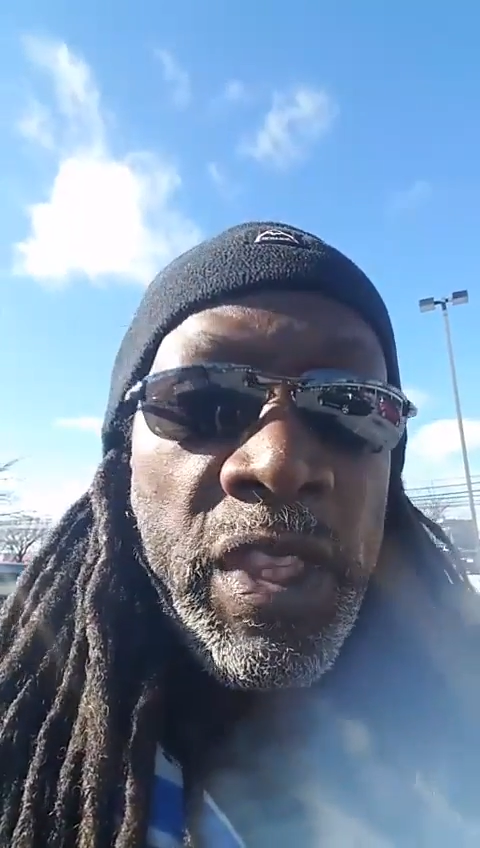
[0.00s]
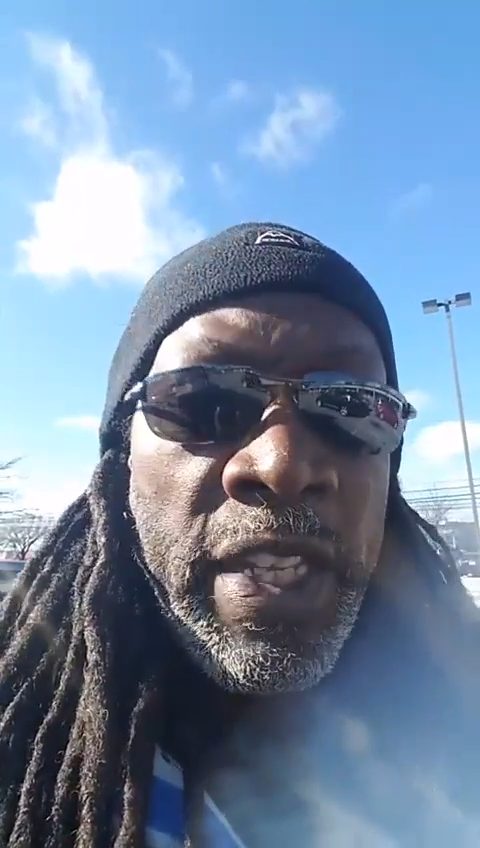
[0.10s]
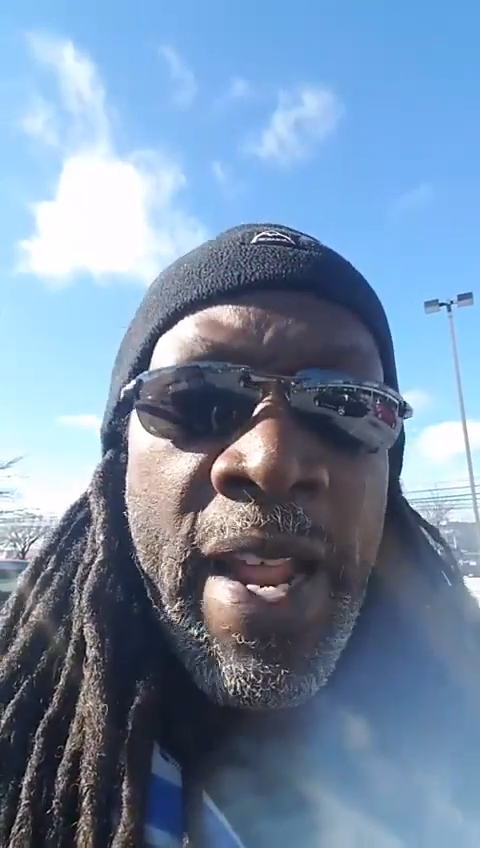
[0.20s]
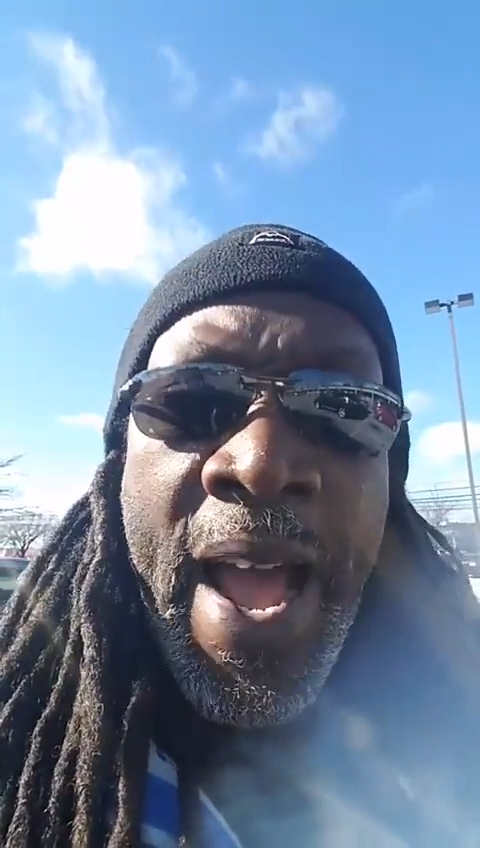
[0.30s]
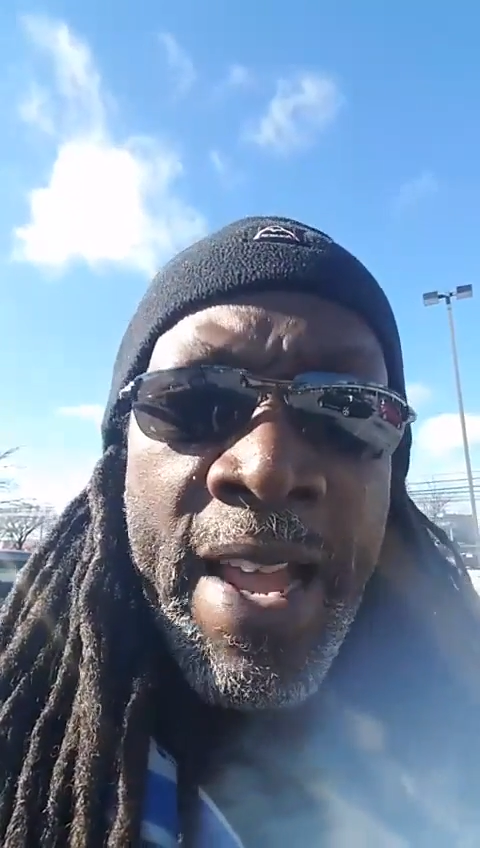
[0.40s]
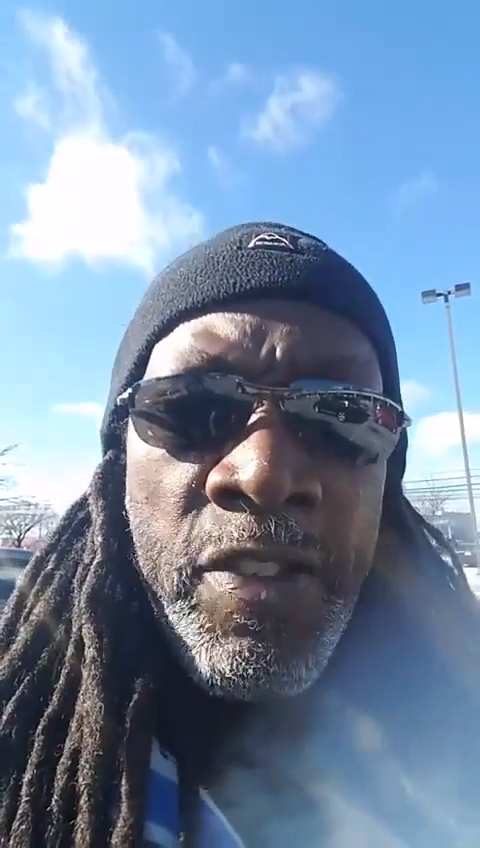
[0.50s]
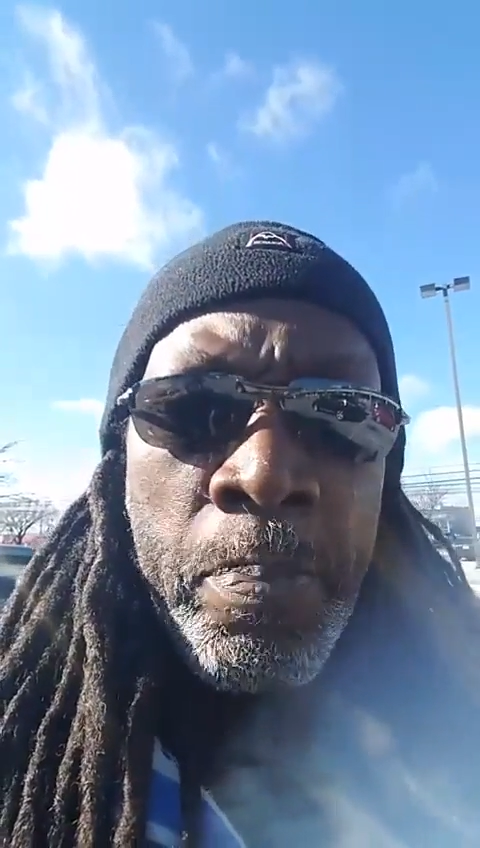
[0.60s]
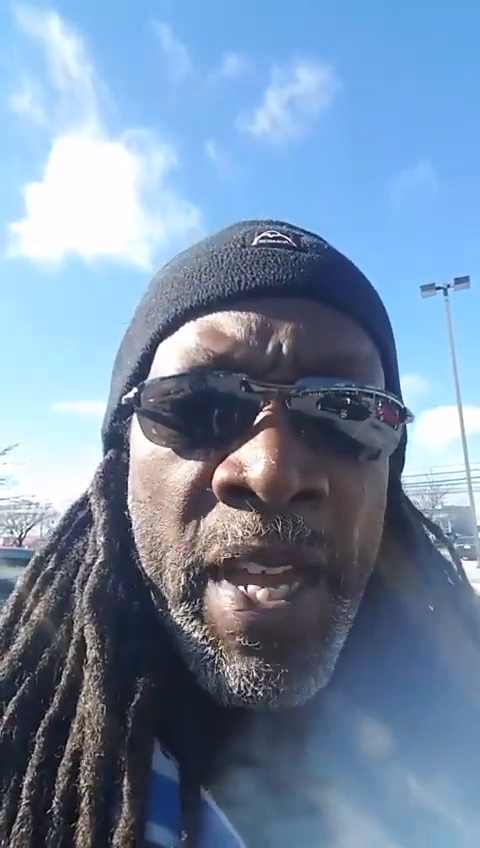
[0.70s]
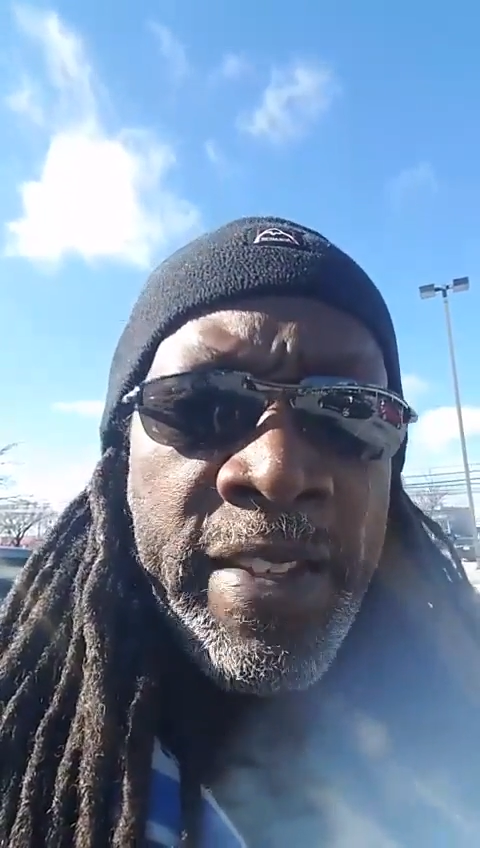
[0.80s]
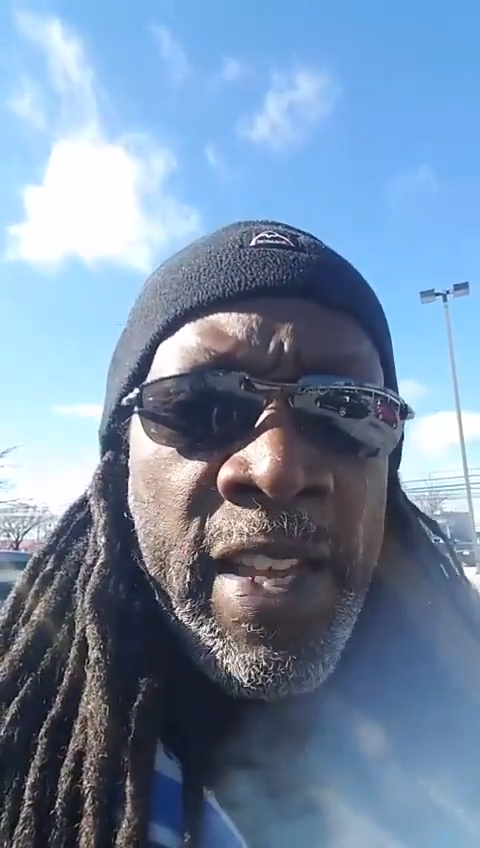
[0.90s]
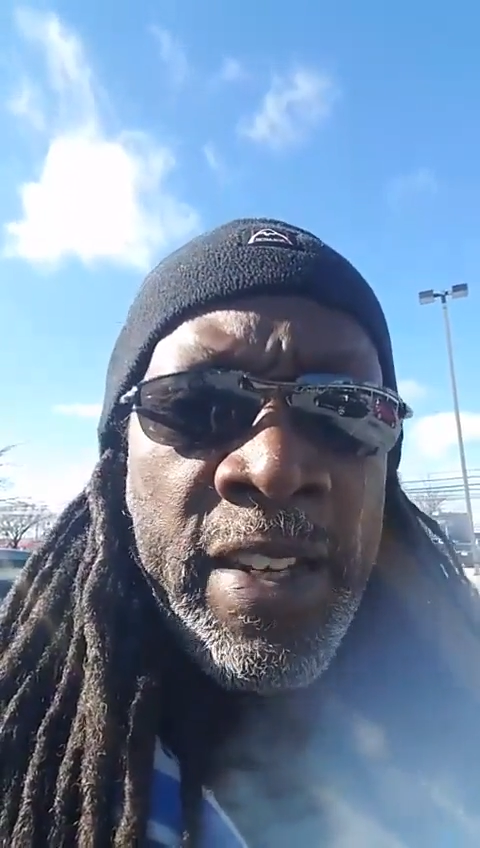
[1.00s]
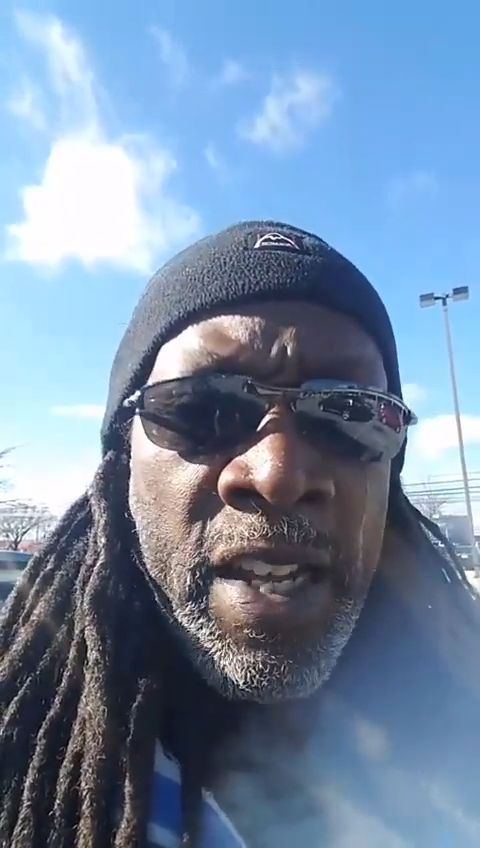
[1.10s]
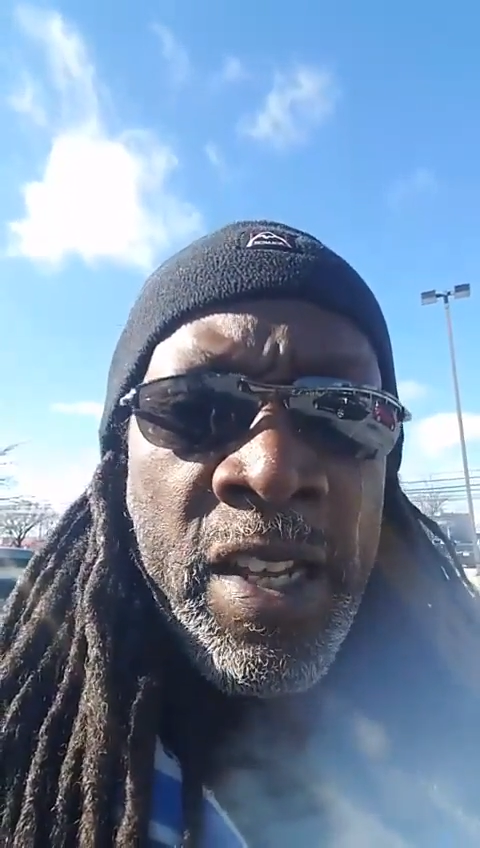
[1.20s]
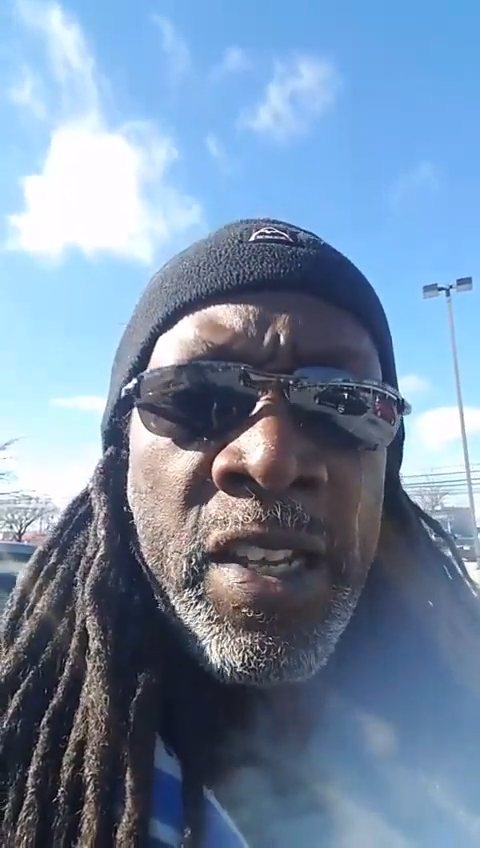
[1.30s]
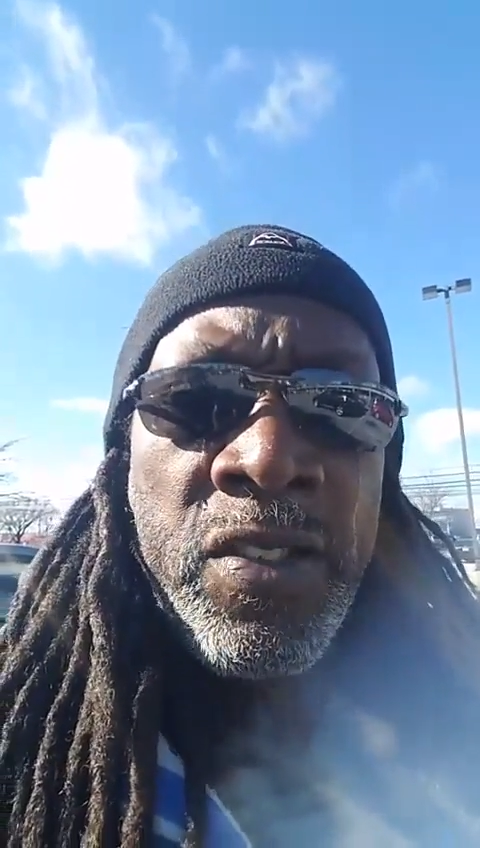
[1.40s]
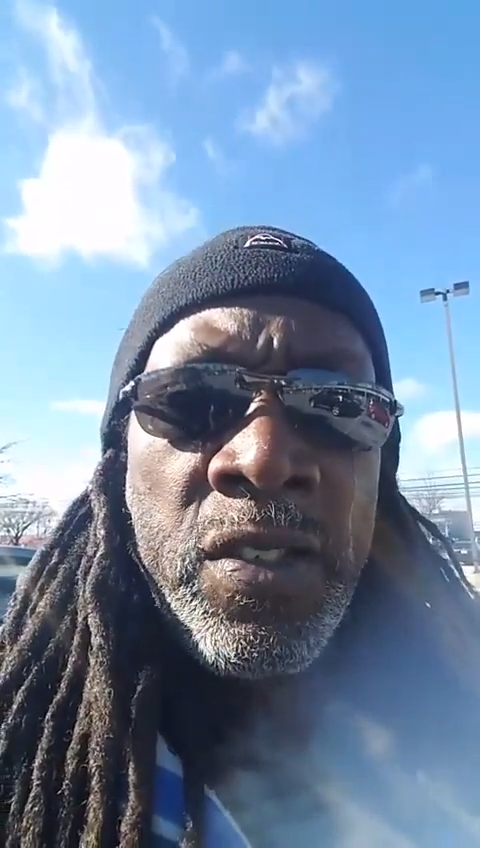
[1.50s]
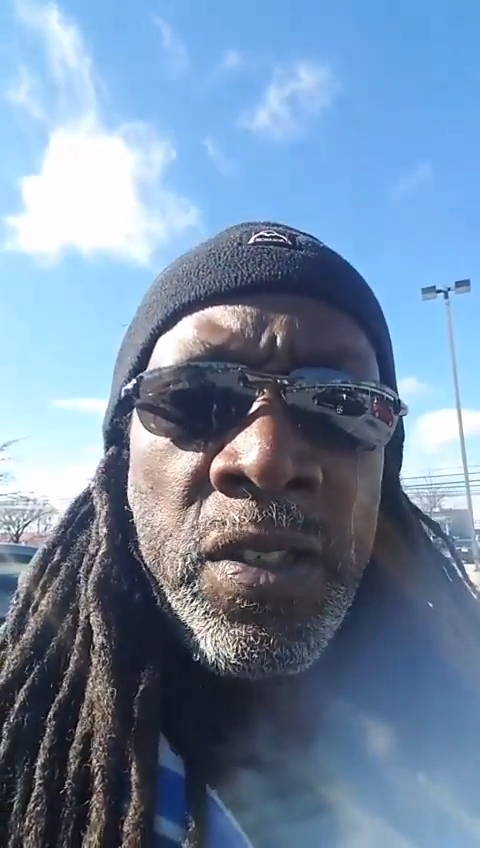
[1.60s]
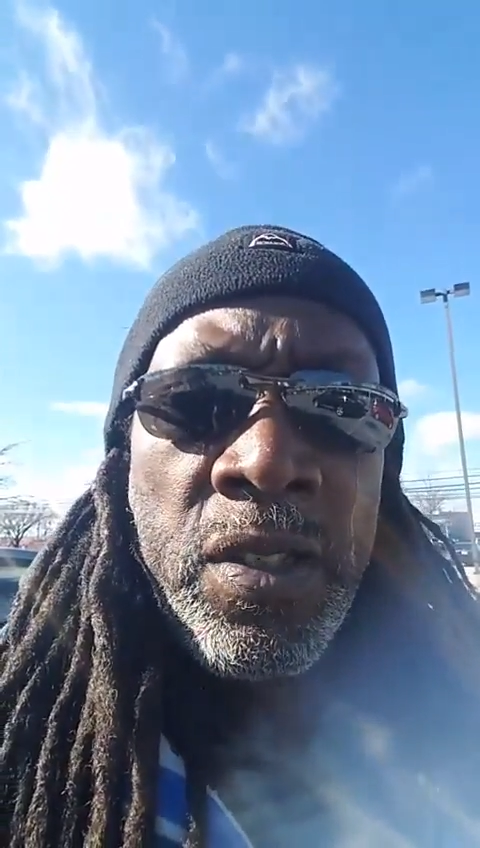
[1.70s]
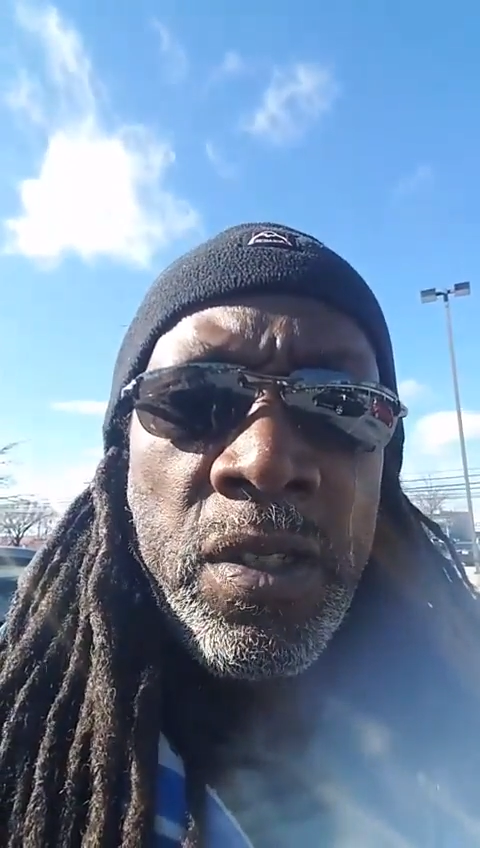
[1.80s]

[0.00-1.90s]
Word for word: And Ivan Bates ain't the answer.